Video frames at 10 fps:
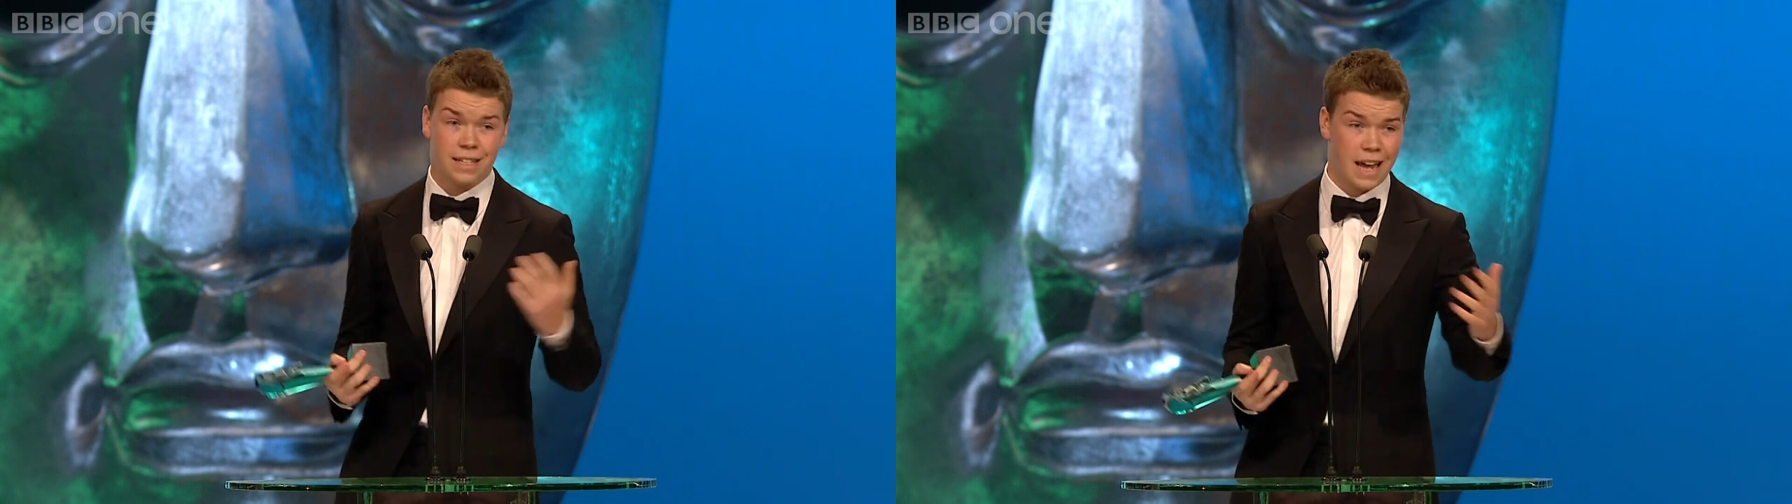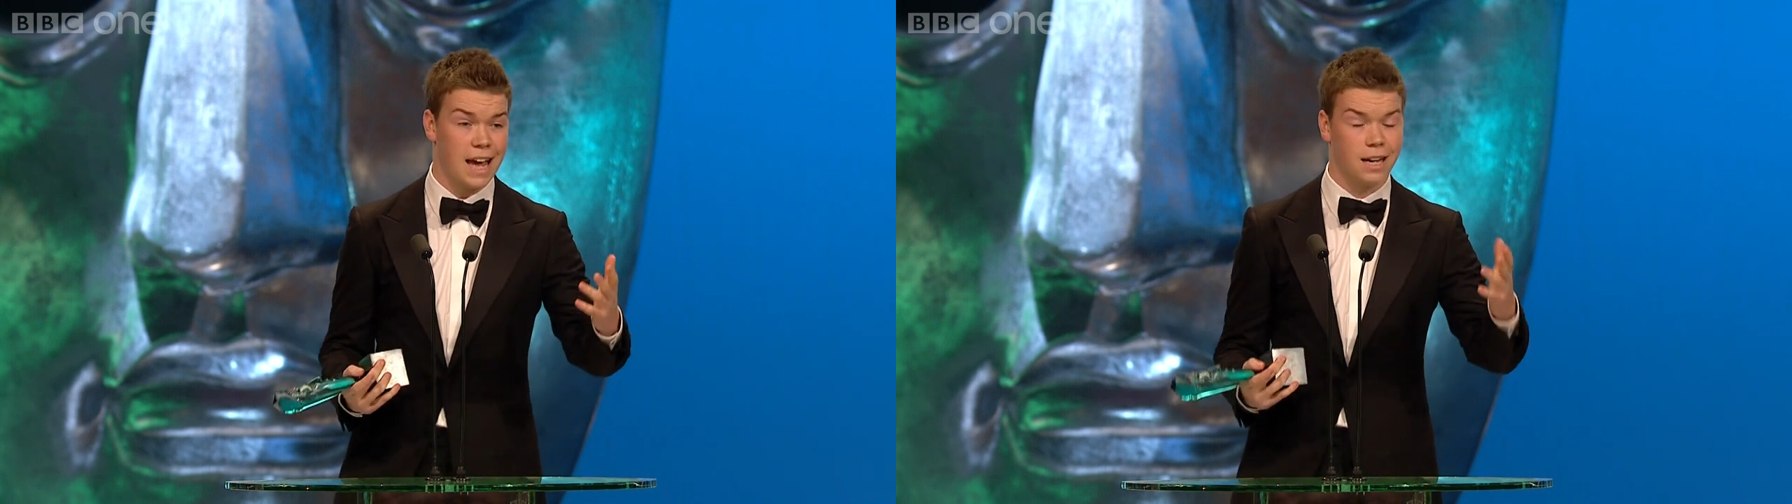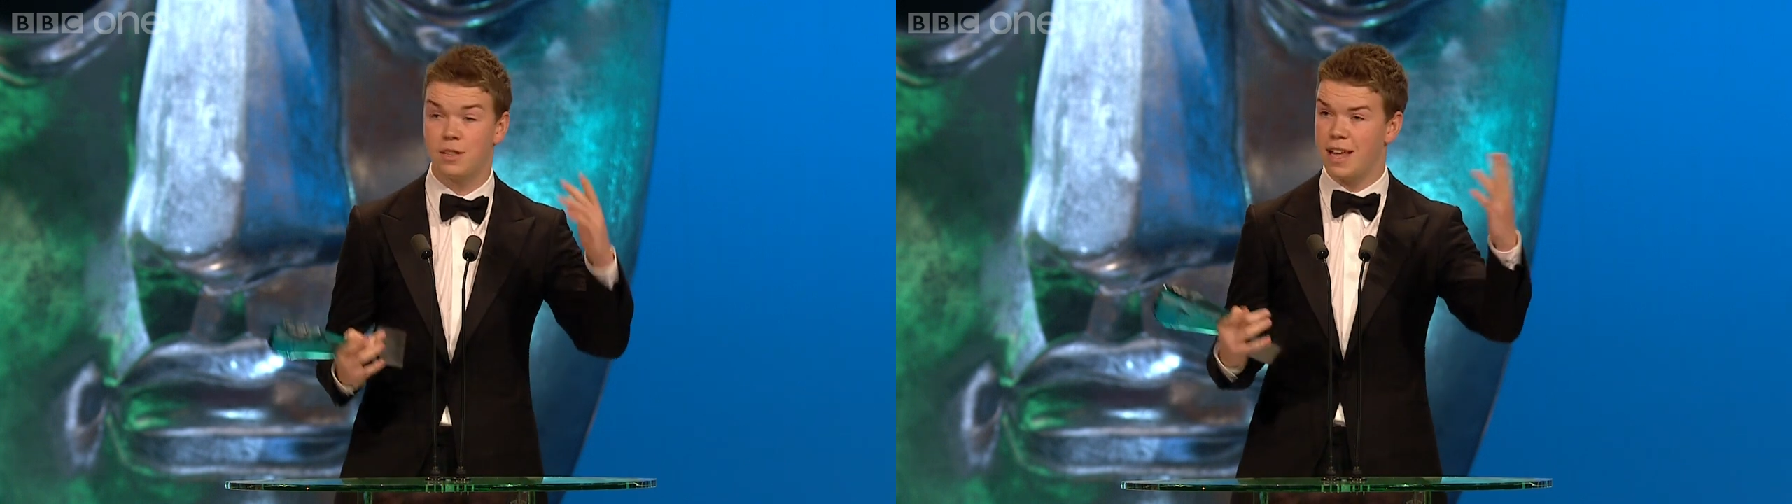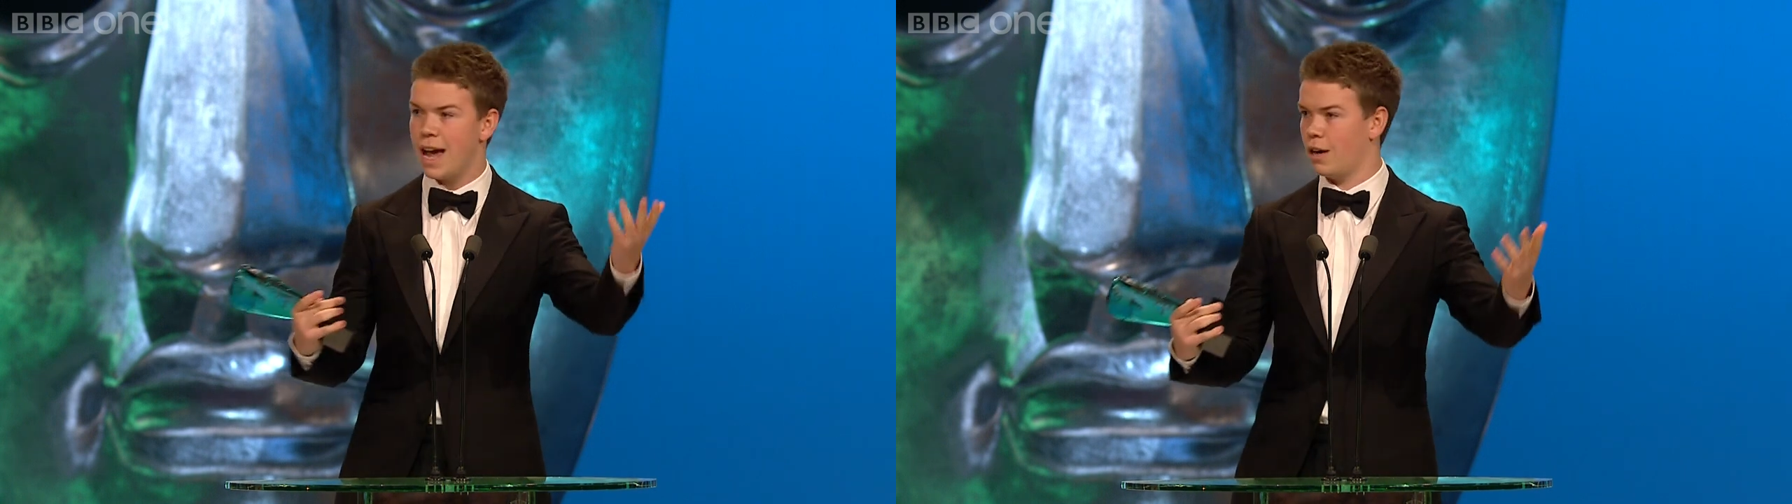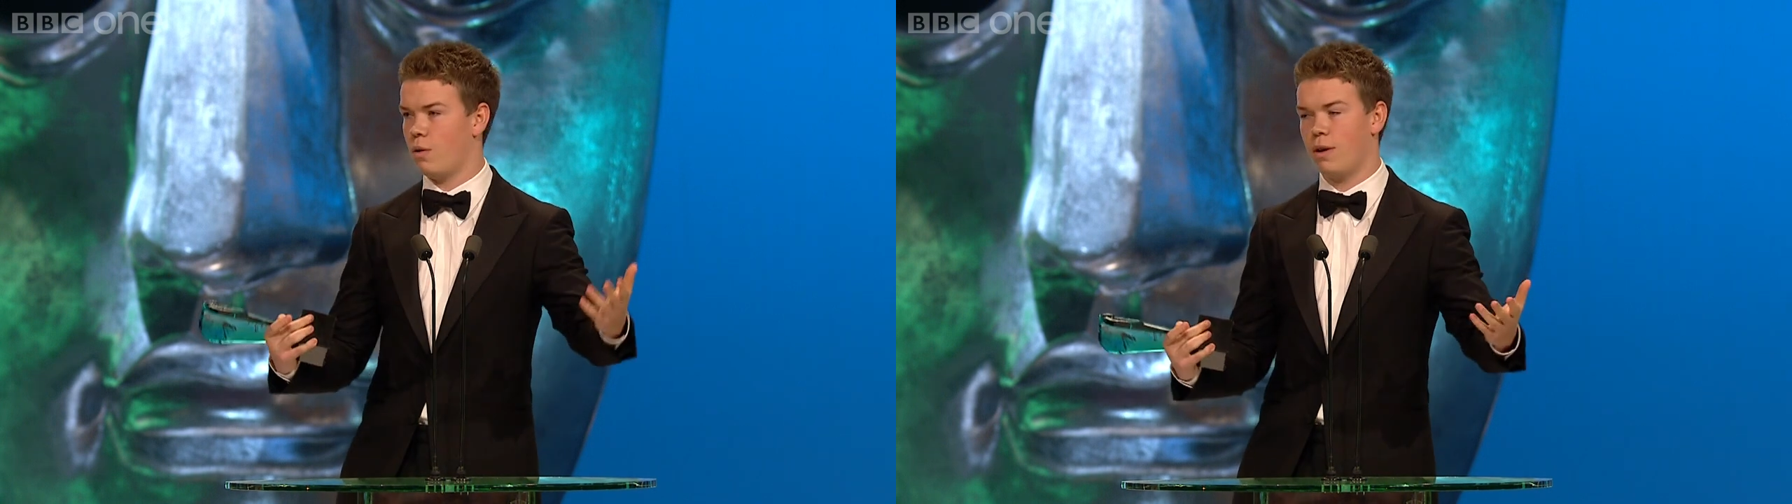Dane,
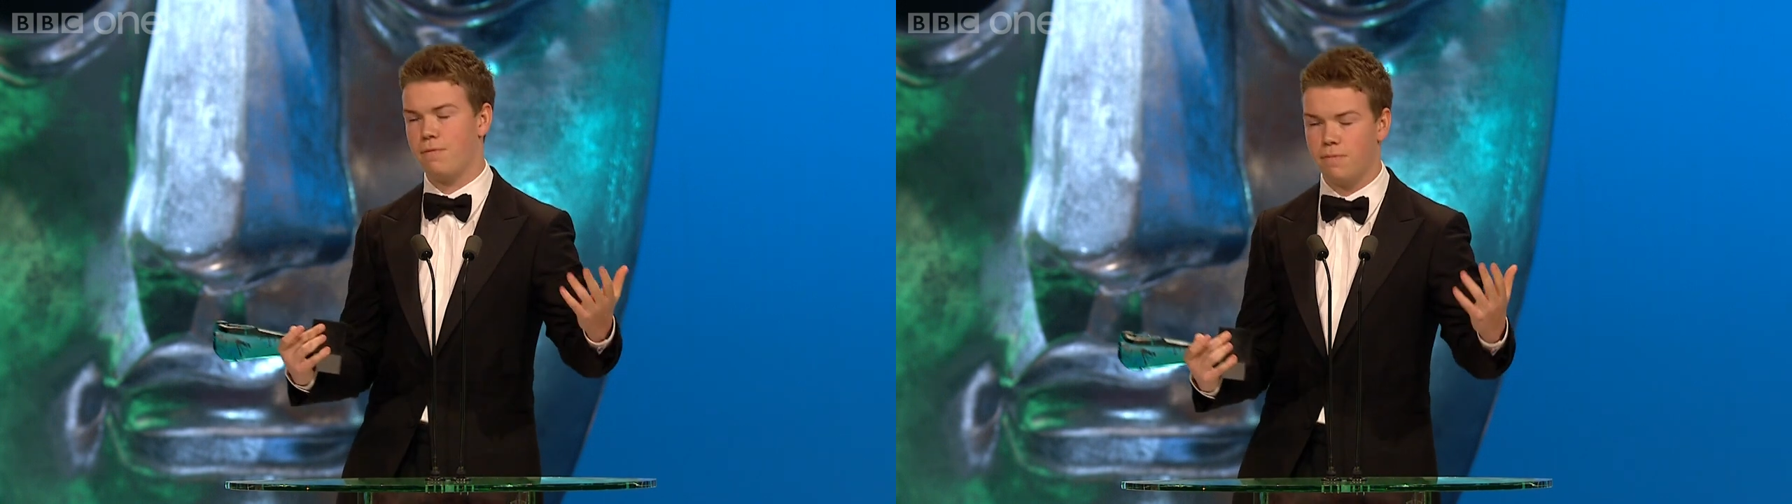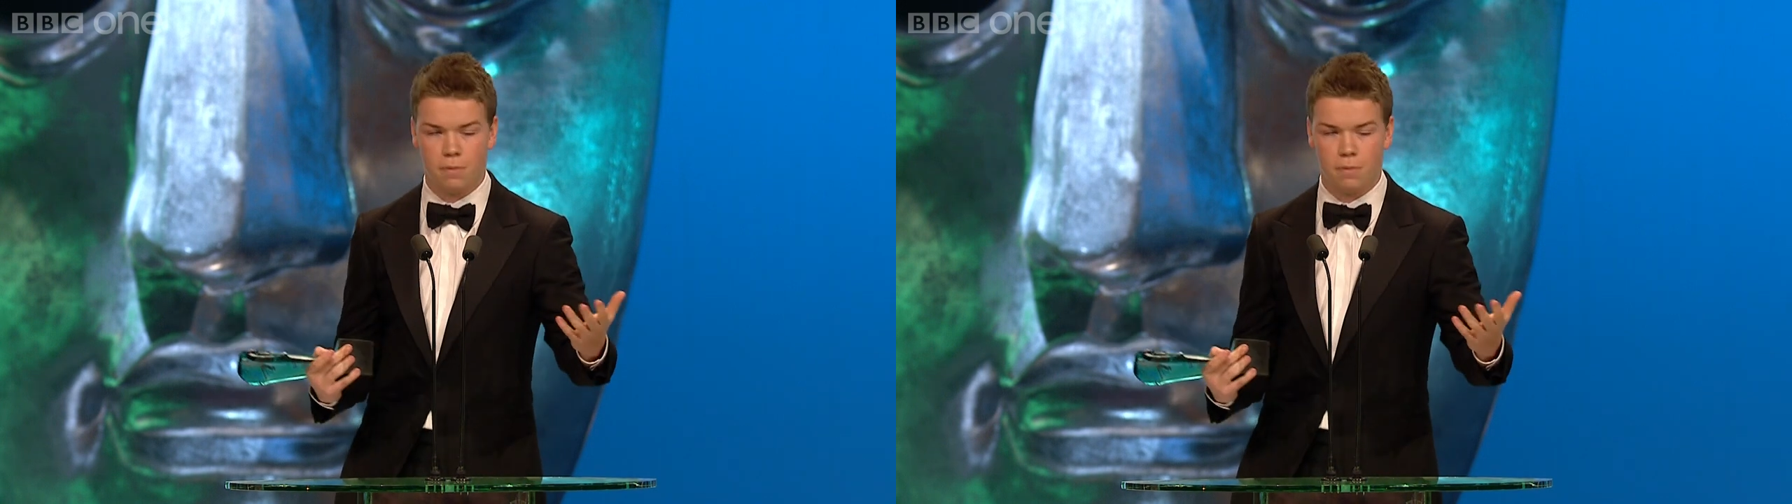Dane, who I